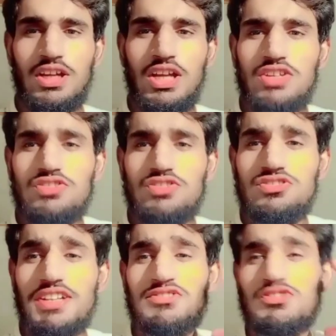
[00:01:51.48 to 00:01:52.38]

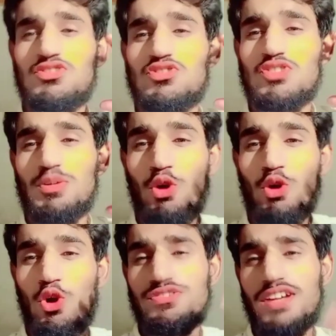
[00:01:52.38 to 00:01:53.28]
Just
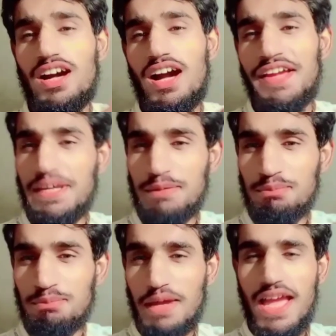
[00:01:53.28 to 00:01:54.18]
suppose I am
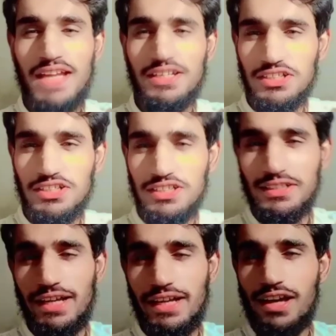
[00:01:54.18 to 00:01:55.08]
angry
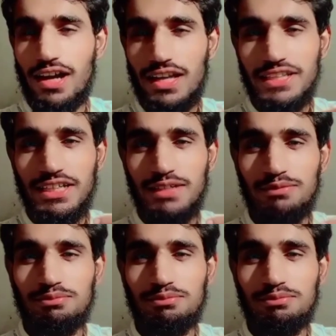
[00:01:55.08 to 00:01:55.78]
and I am